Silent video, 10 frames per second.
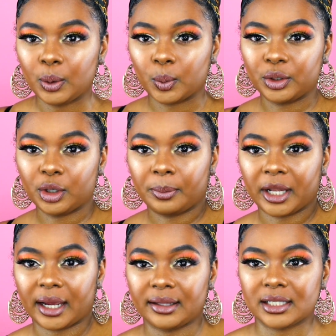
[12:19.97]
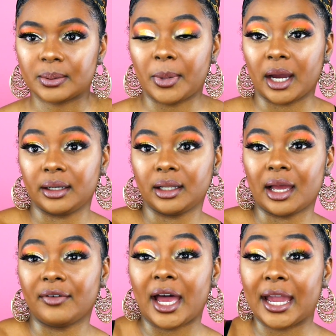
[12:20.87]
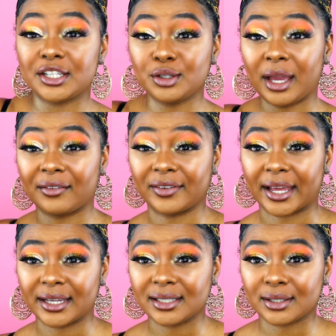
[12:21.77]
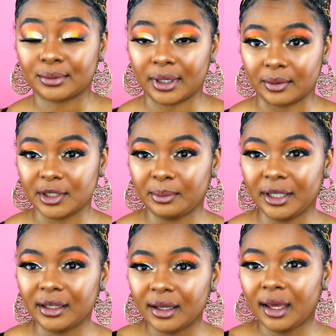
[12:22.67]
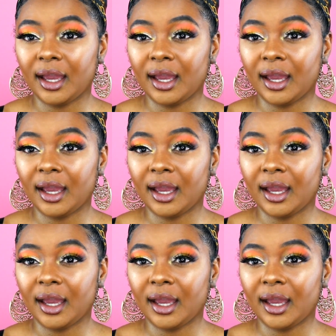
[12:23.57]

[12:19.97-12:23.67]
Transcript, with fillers: When you apply this Body Lava, I do have lights surrounding me.